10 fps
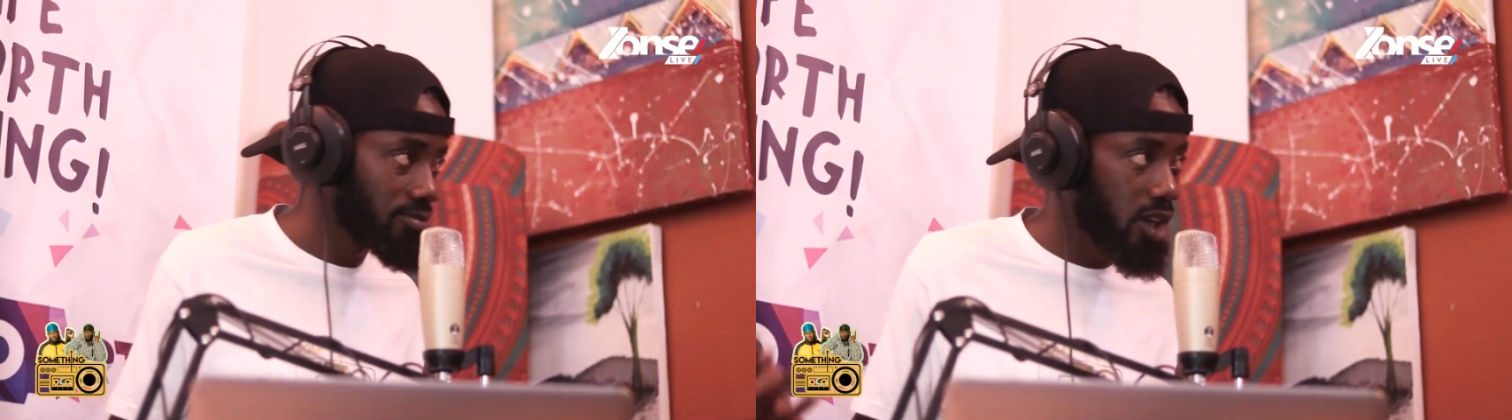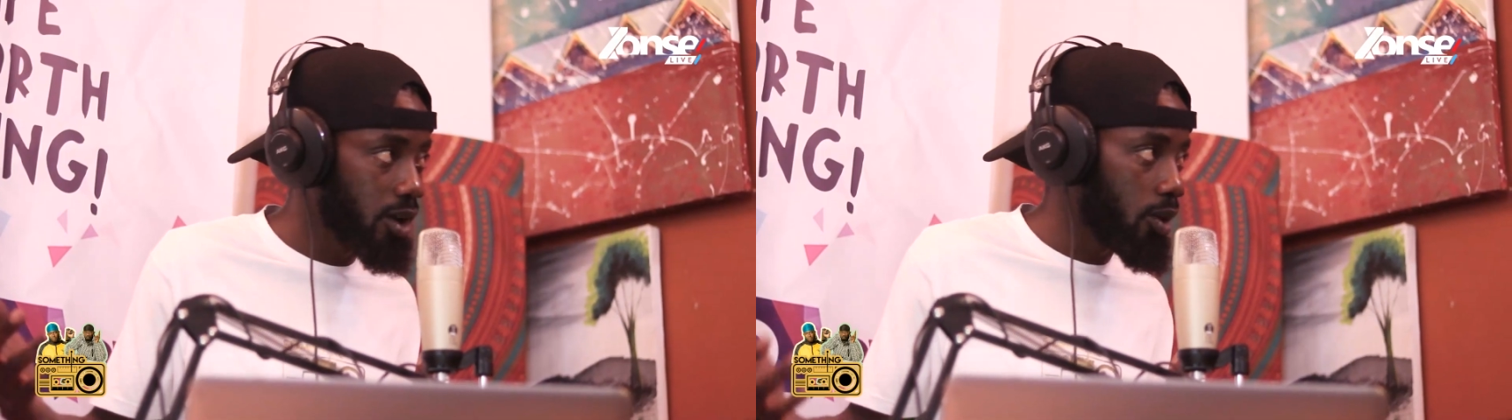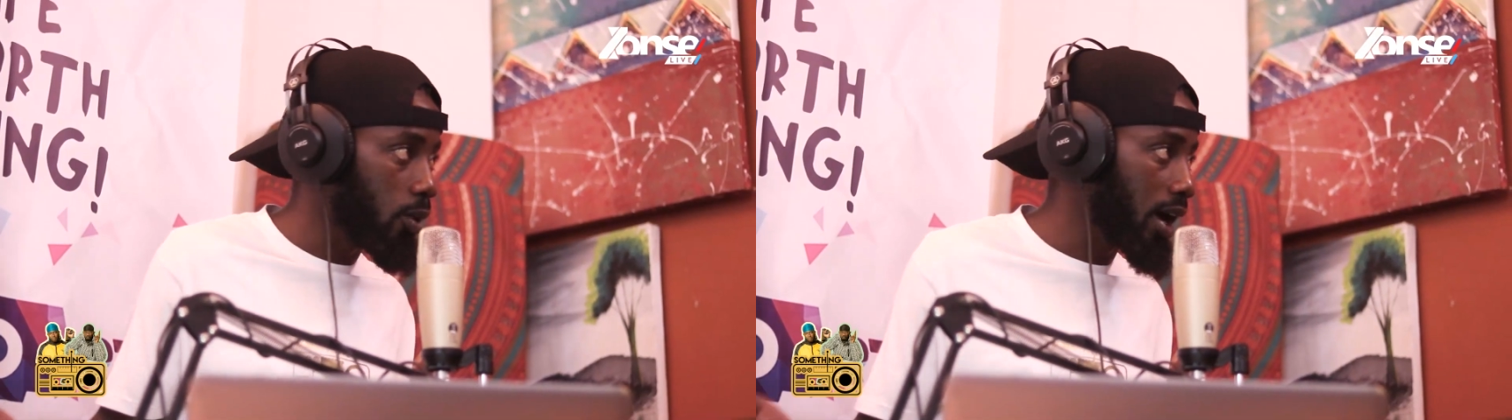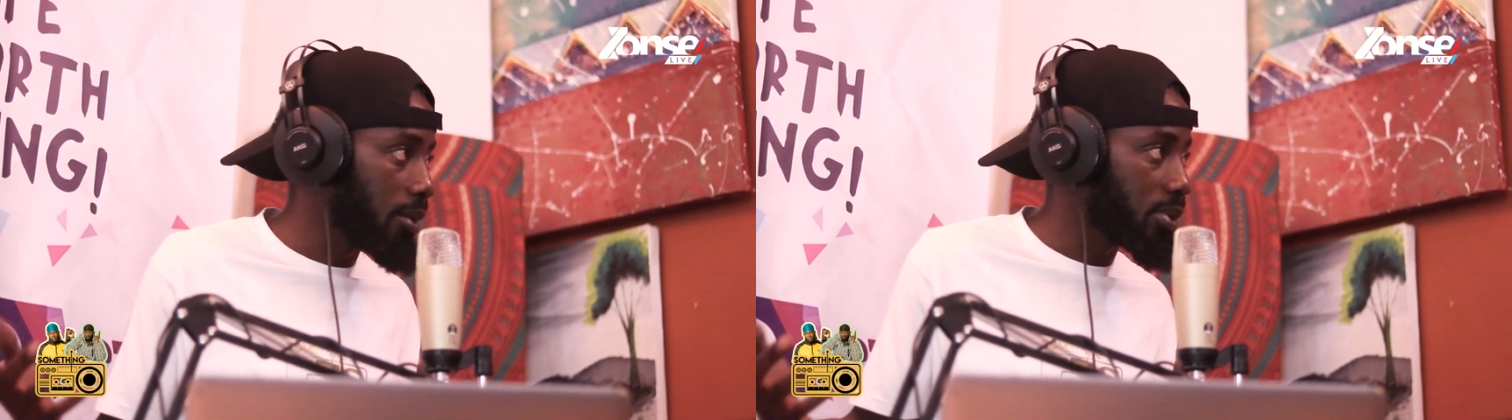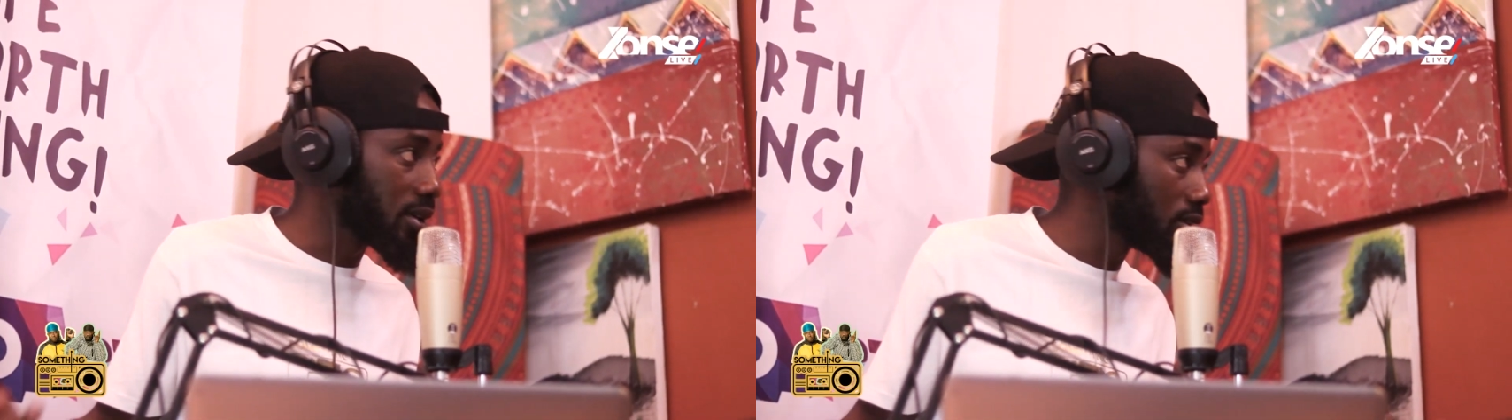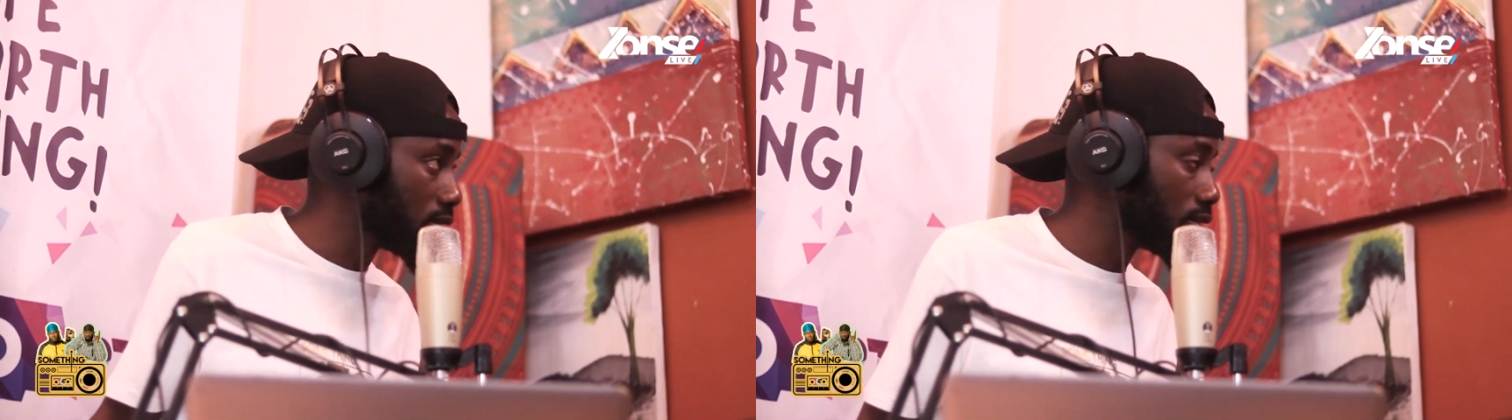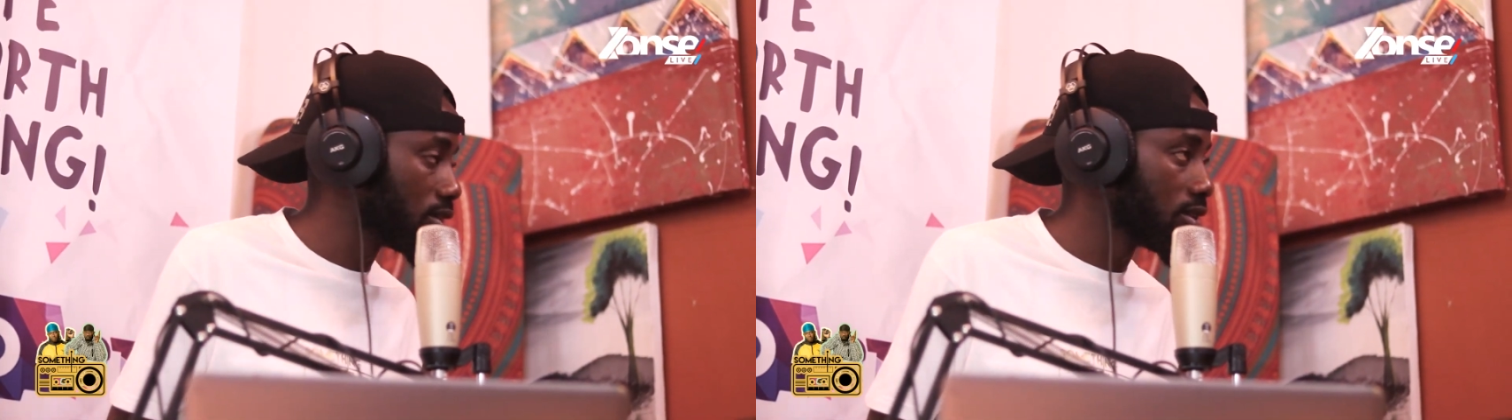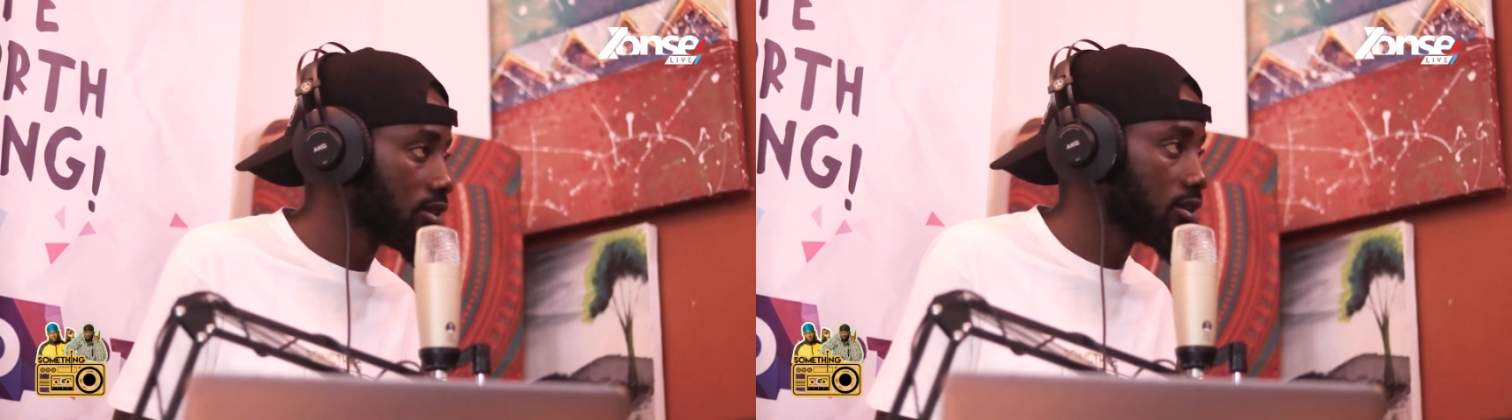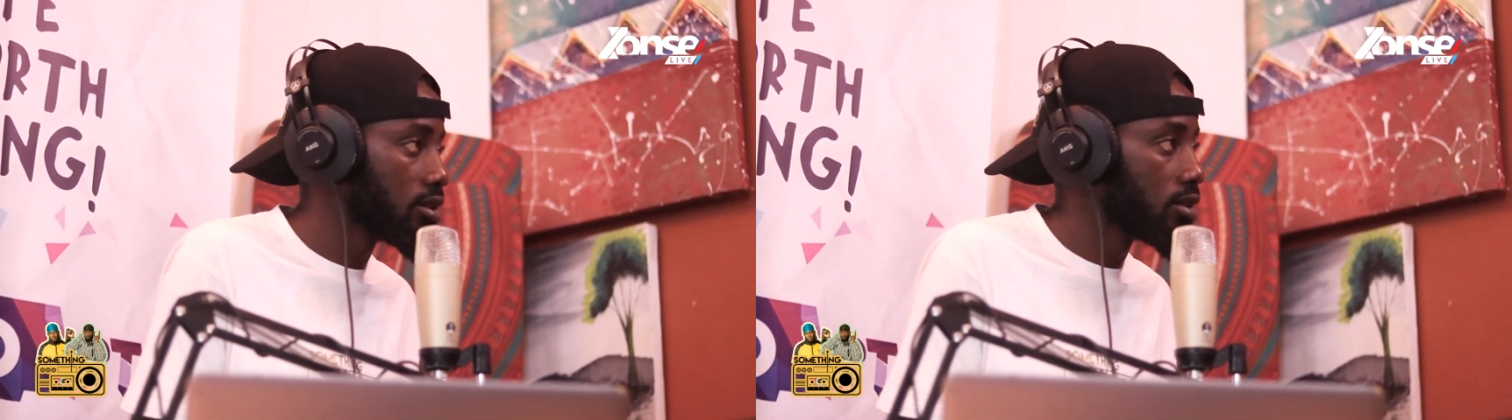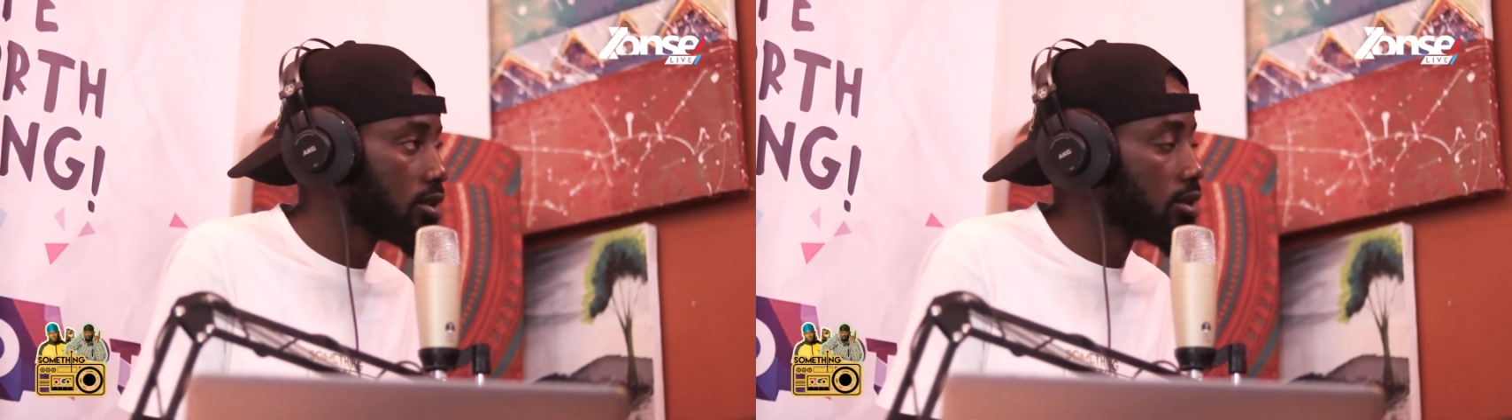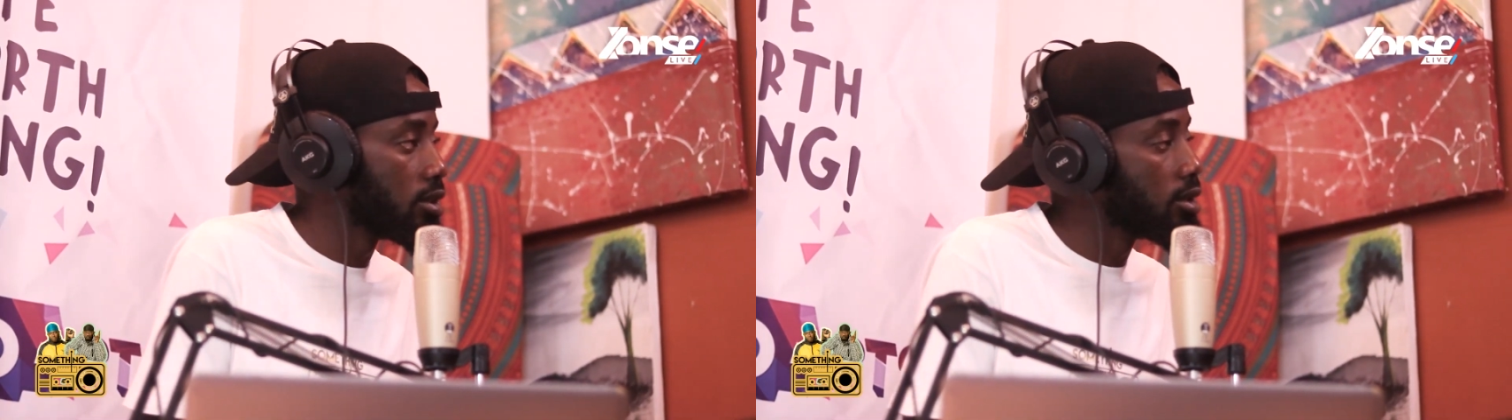I don't know. I feel like